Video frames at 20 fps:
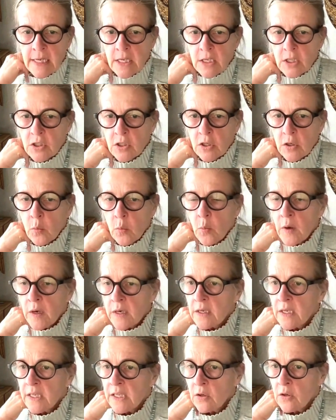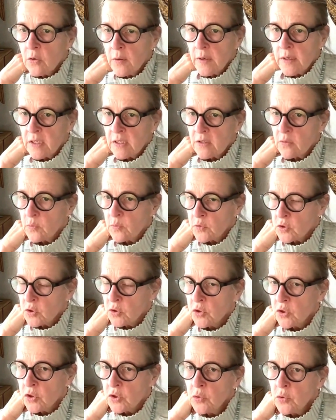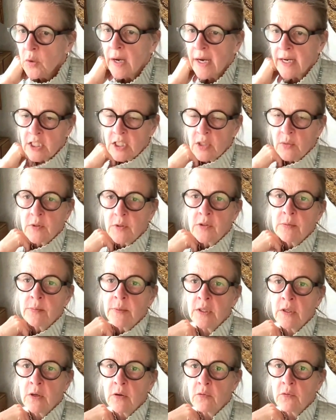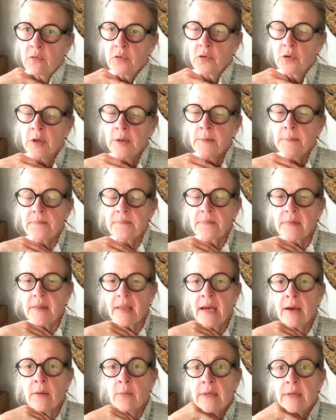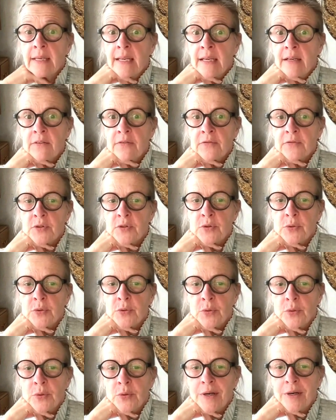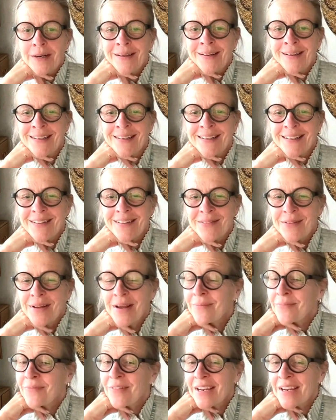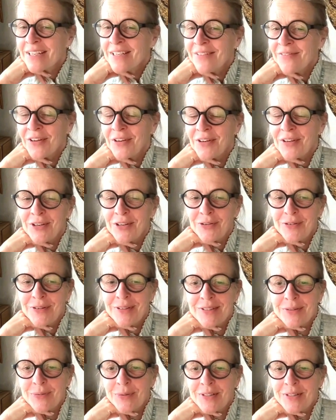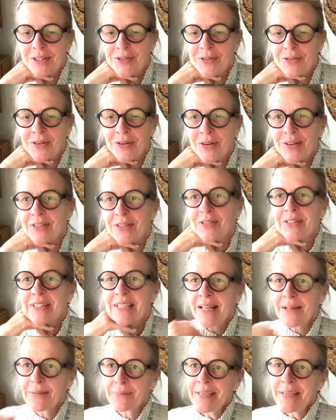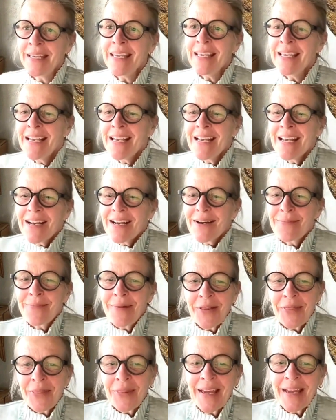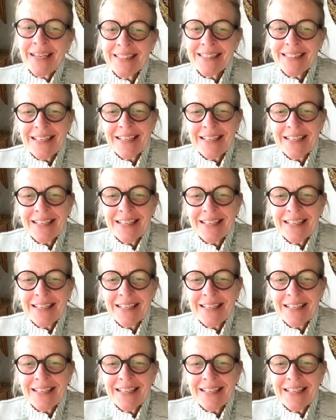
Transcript: So what are you going to, do you actually want to be known for? I would love to, I'm actually very curious what you're going to tell me about that.